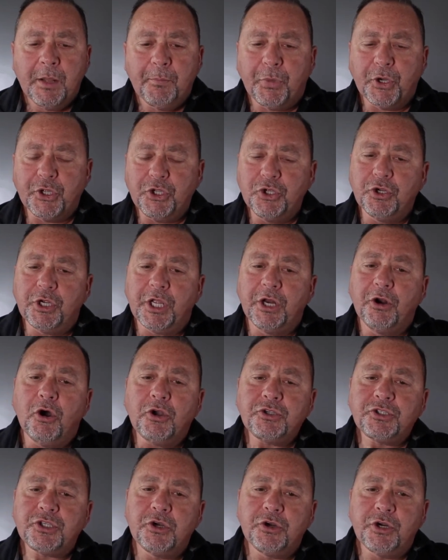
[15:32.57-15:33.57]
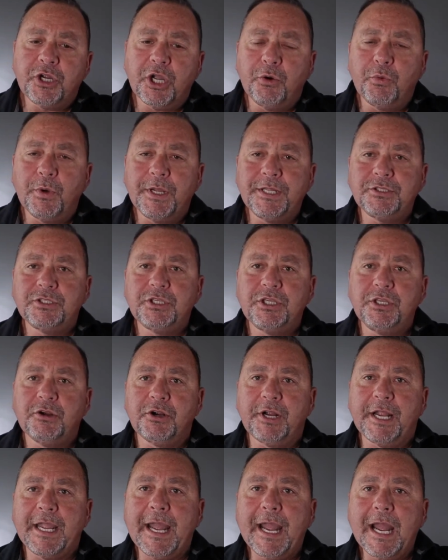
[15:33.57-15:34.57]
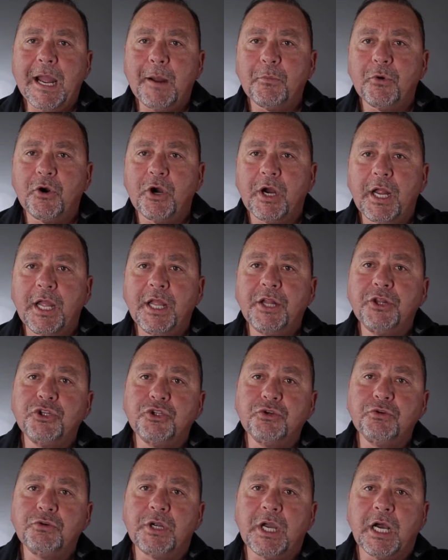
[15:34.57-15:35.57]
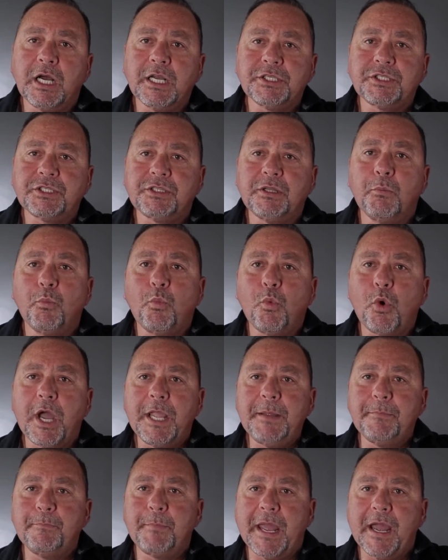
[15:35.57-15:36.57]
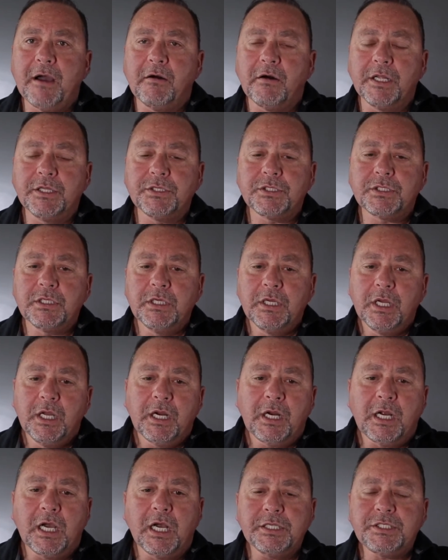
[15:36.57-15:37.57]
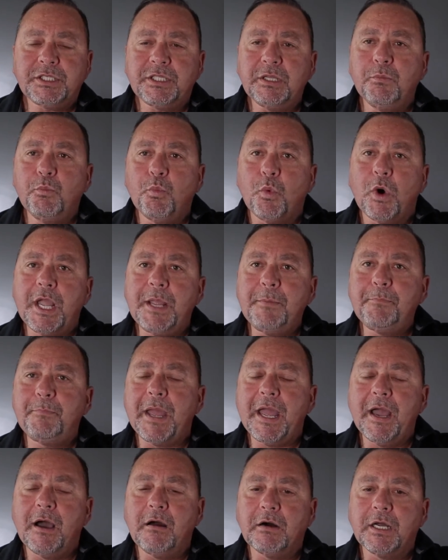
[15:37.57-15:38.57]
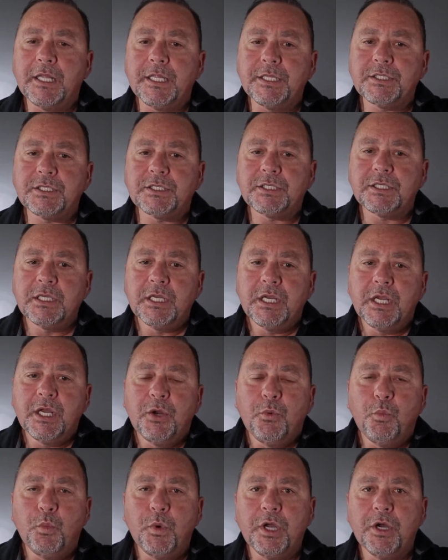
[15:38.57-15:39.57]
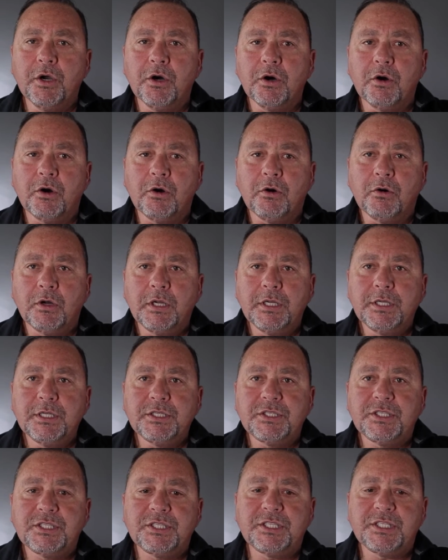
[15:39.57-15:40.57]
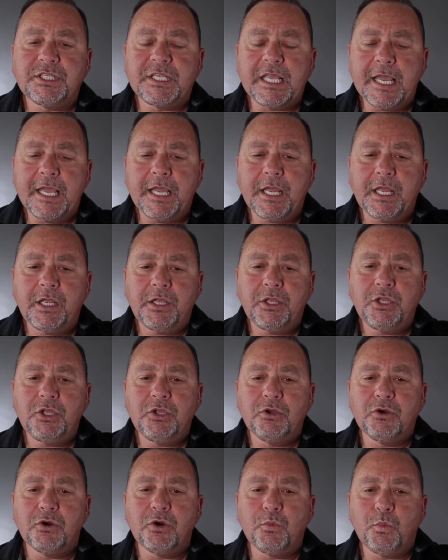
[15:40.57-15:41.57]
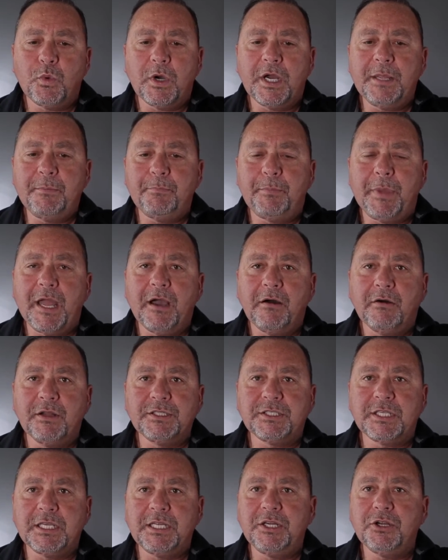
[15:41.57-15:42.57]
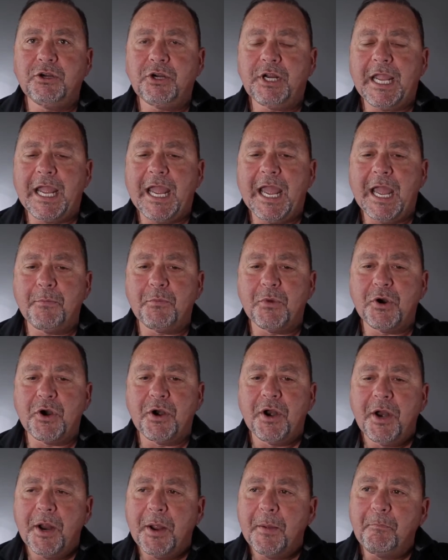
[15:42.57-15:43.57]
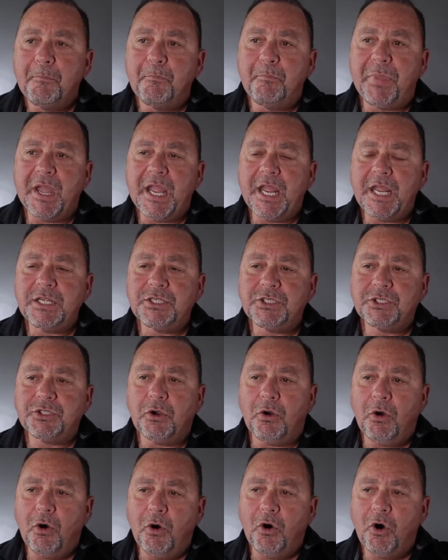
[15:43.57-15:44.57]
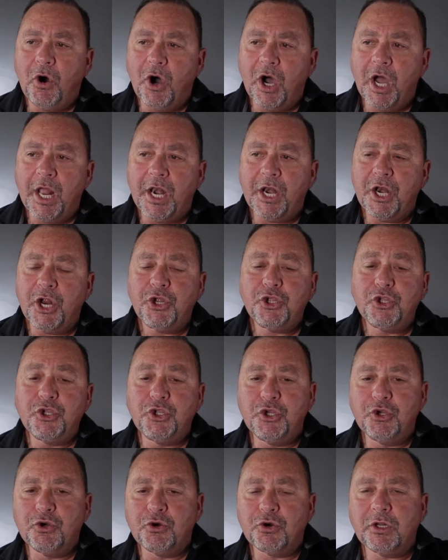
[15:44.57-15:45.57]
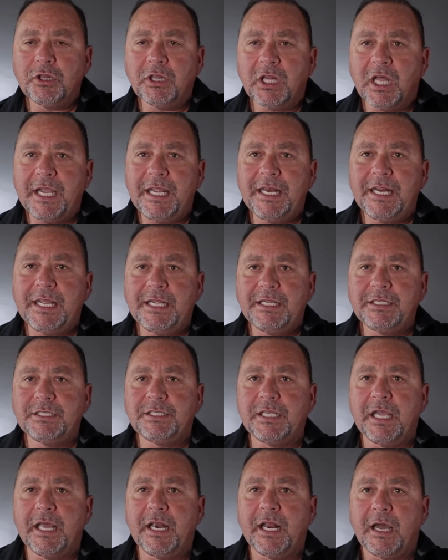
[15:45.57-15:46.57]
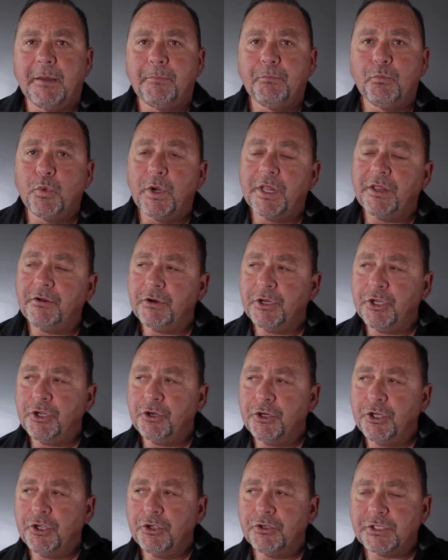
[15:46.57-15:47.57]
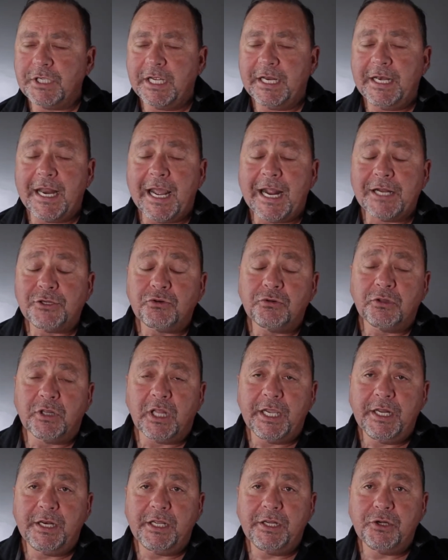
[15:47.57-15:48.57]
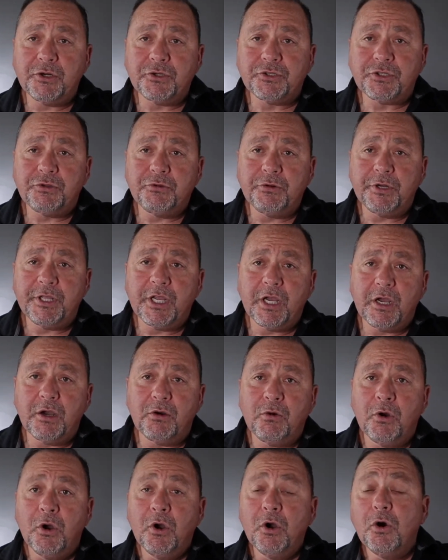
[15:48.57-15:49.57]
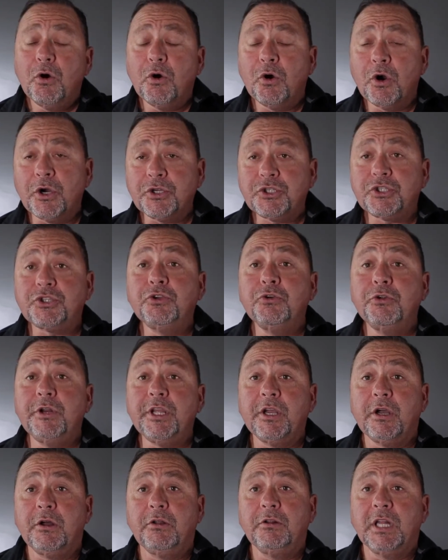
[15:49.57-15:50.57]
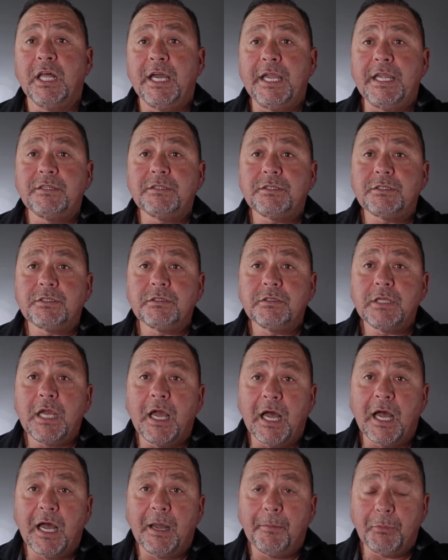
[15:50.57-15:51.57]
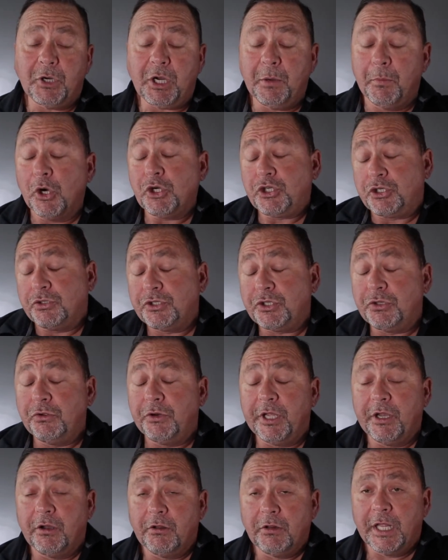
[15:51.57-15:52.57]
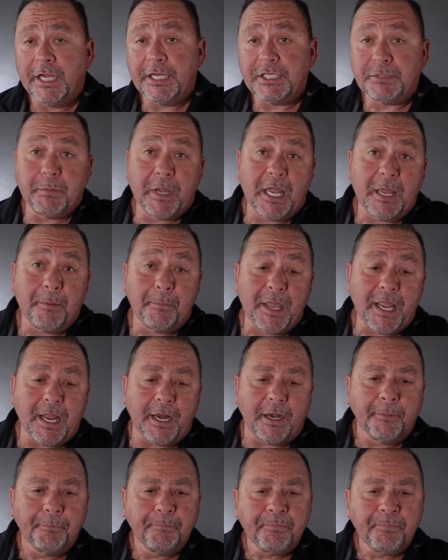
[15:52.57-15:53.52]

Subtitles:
But you can also go into your camera and do custom white balance. Custom white balance will set your white balance in your camera based on your lighting setup, whether you're using natural light in your studio or studio lights, commercial studio lights, man-made.